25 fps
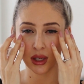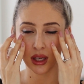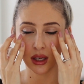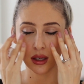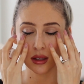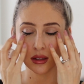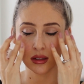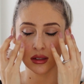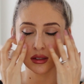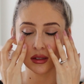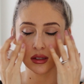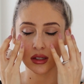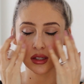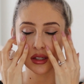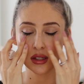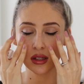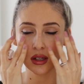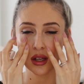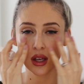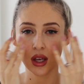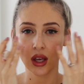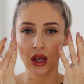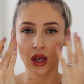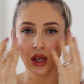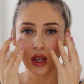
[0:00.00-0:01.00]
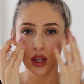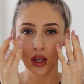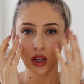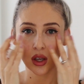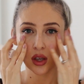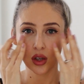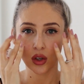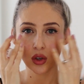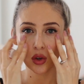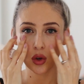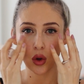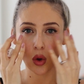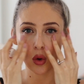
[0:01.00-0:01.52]
it can just
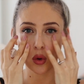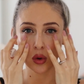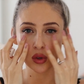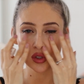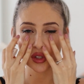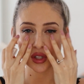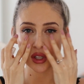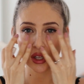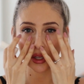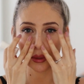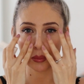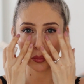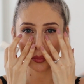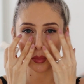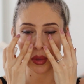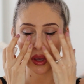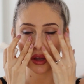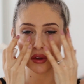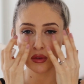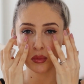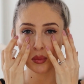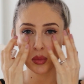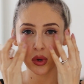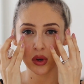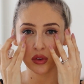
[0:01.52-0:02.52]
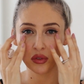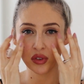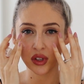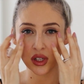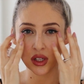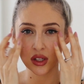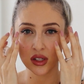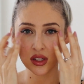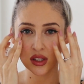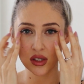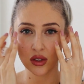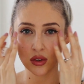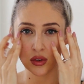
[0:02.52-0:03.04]
cause a bit of
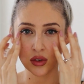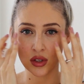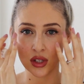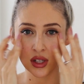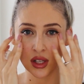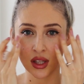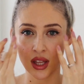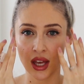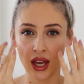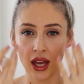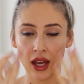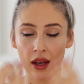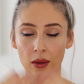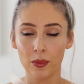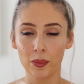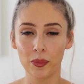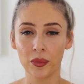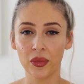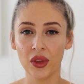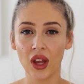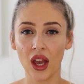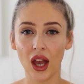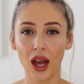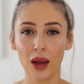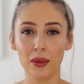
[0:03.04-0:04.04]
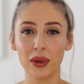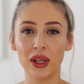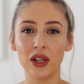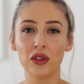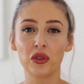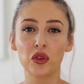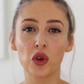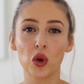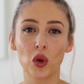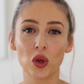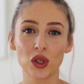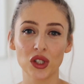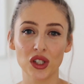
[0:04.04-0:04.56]
puffiness under there. I mean,
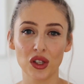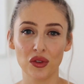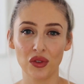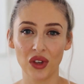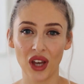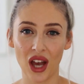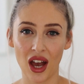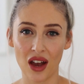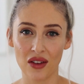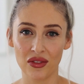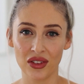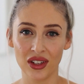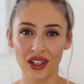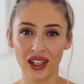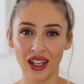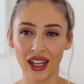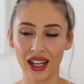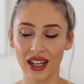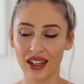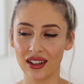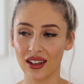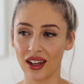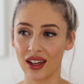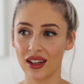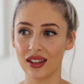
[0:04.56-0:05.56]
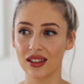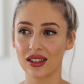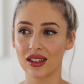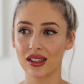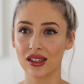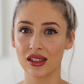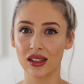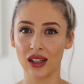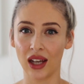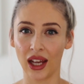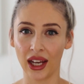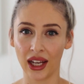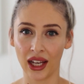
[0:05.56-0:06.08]
of course, if you're having late
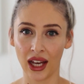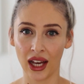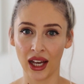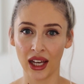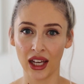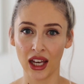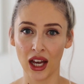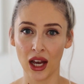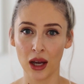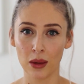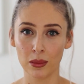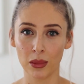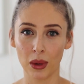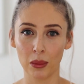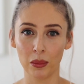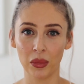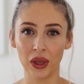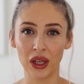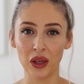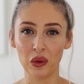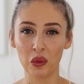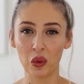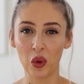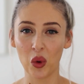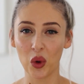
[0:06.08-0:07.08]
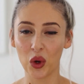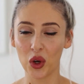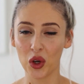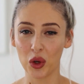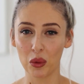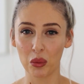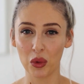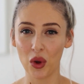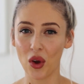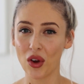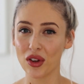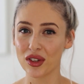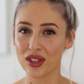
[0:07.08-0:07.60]
nights like I am, I'm being woken
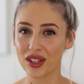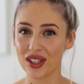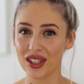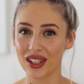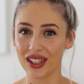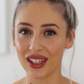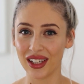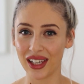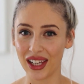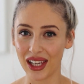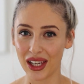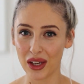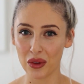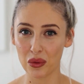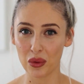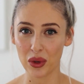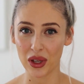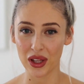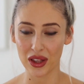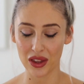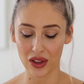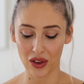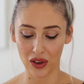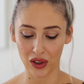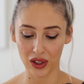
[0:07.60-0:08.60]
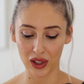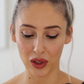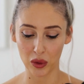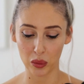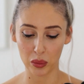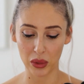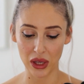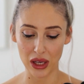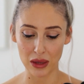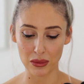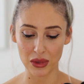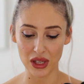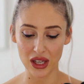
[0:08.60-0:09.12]
up constantly with our little
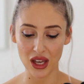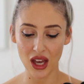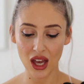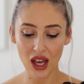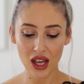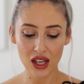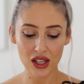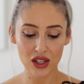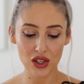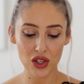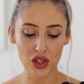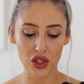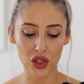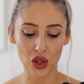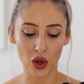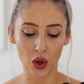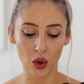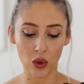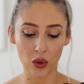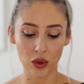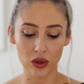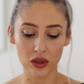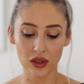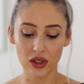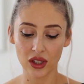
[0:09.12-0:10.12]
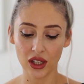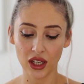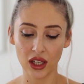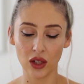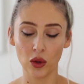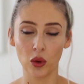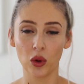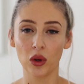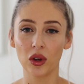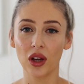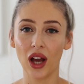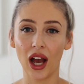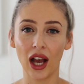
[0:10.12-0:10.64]
baby, so you
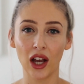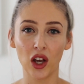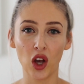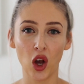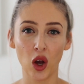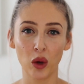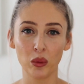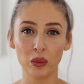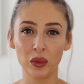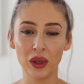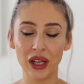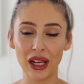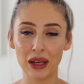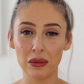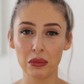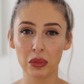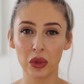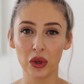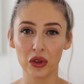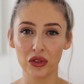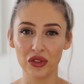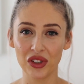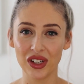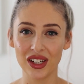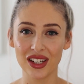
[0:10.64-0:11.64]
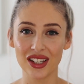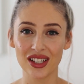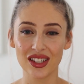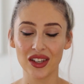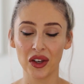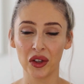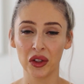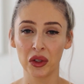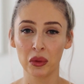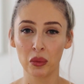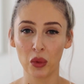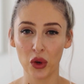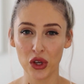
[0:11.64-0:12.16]
know, I can't blame puffiness
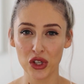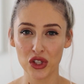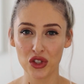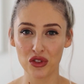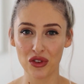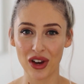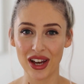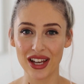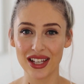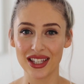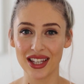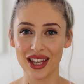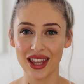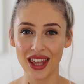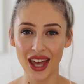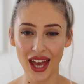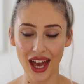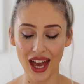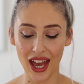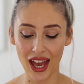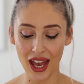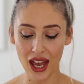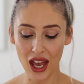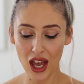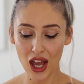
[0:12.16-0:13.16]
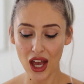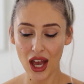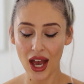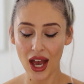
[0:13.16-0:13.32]
on the moisturiser there,